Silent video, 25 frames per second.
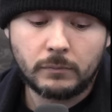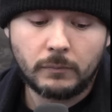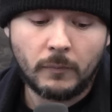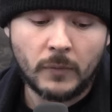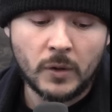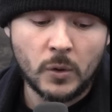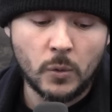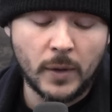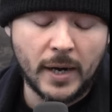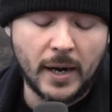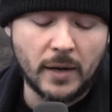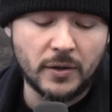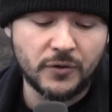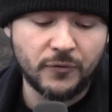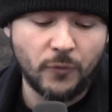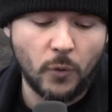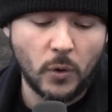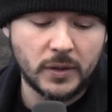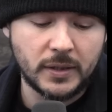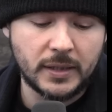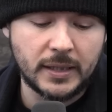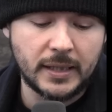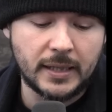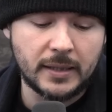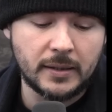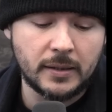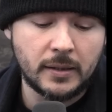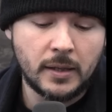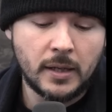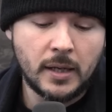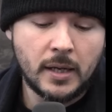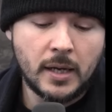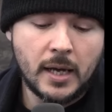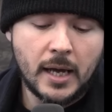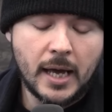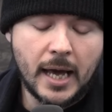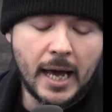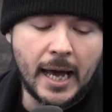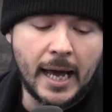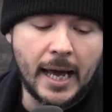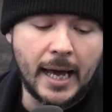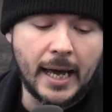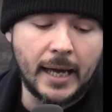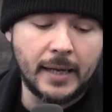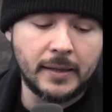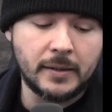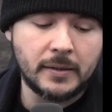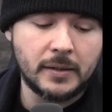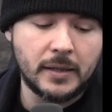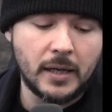when I was 14.
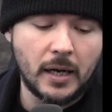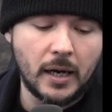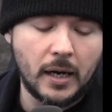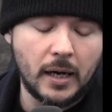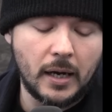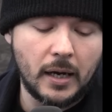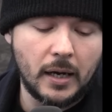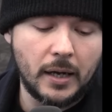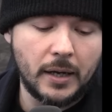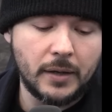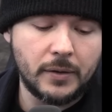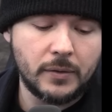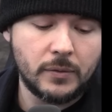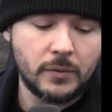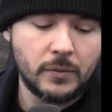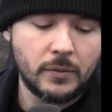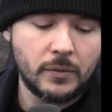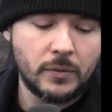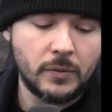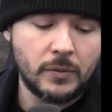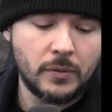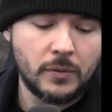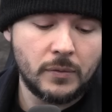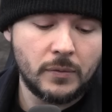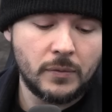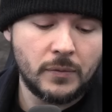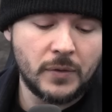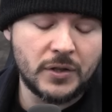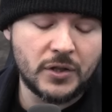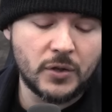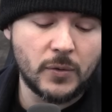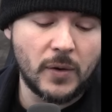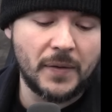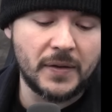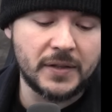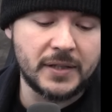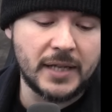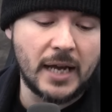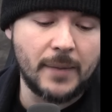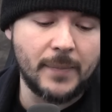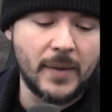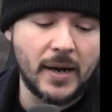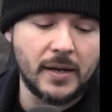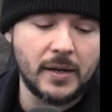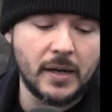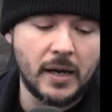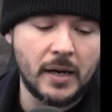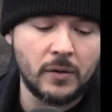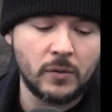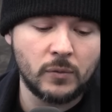And uh, this is around the time
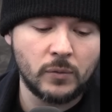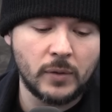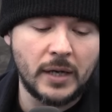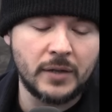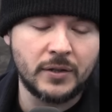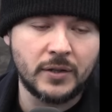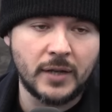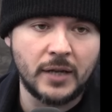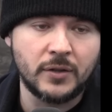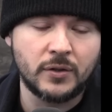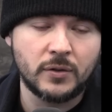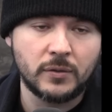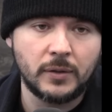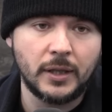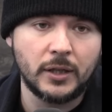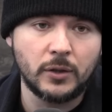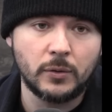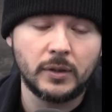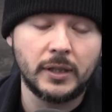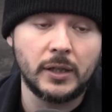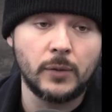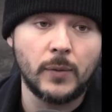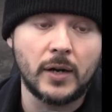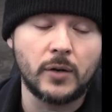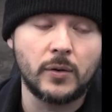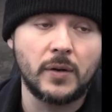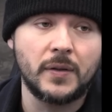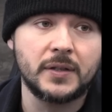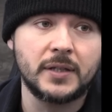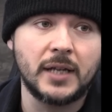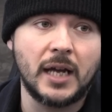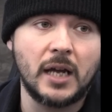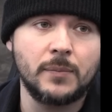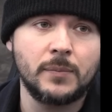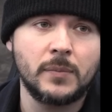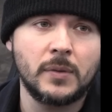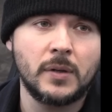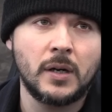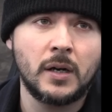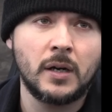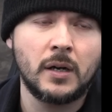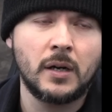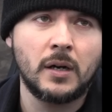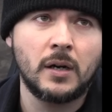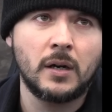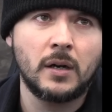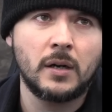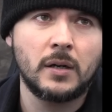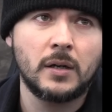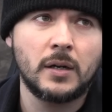I, uh, it's, it's literally right around the time uh,
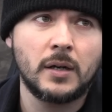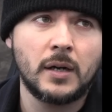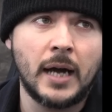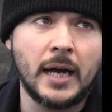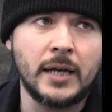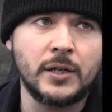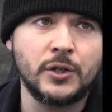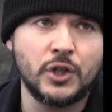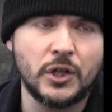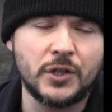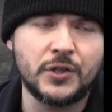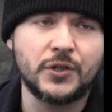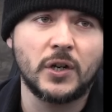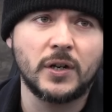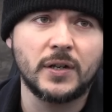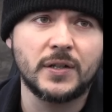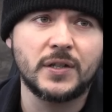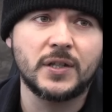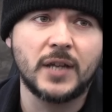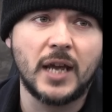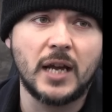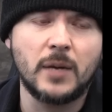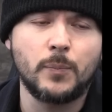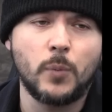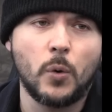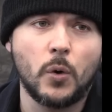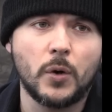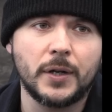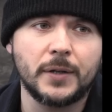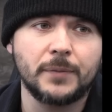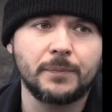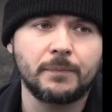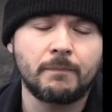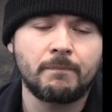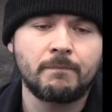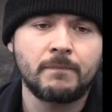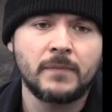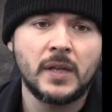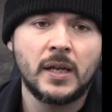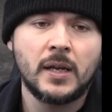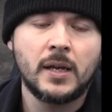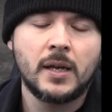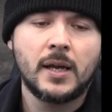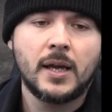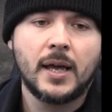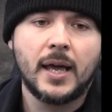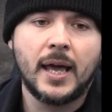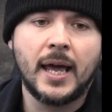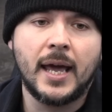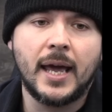uh, I just started skateboarding.
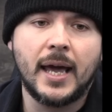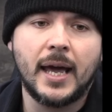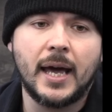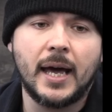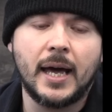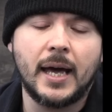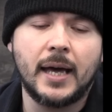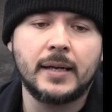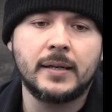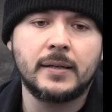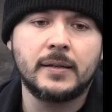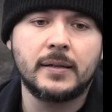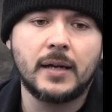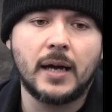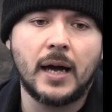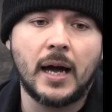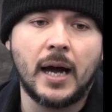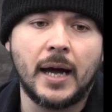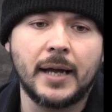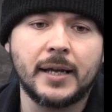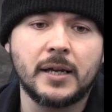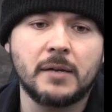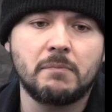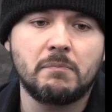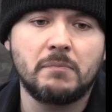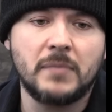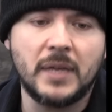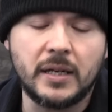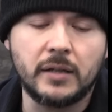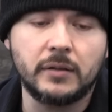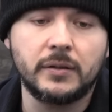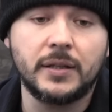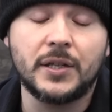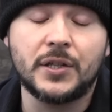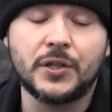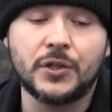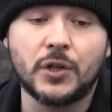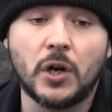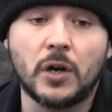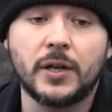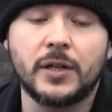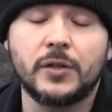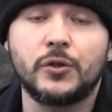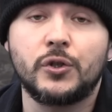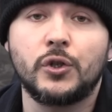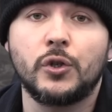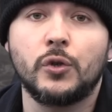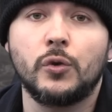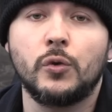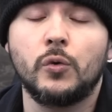And I immediately
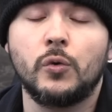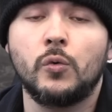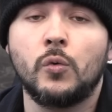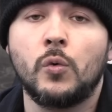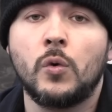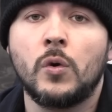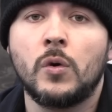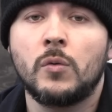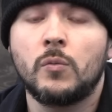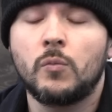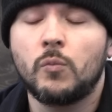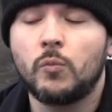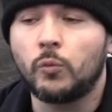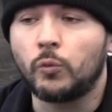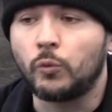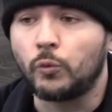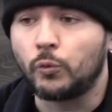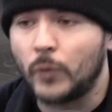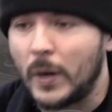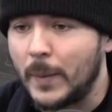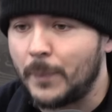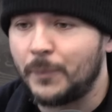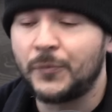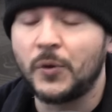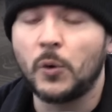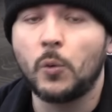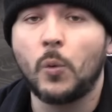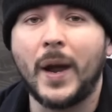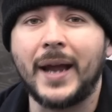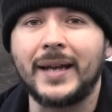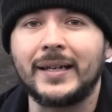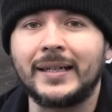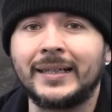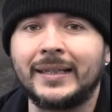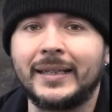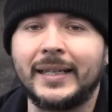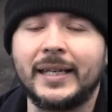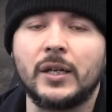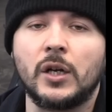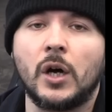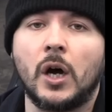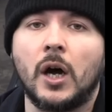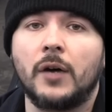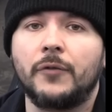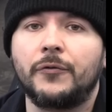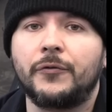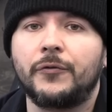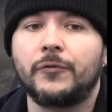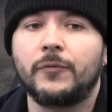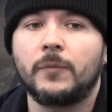started to rip the weight clean
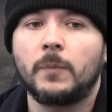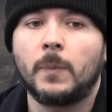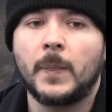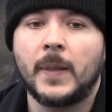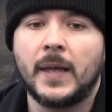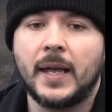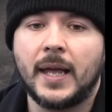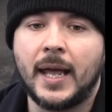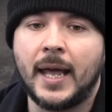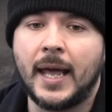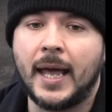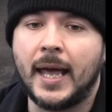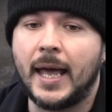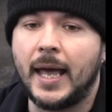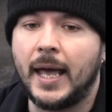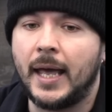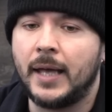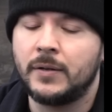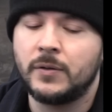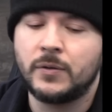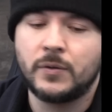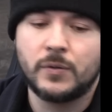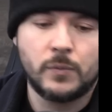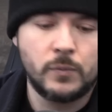off. And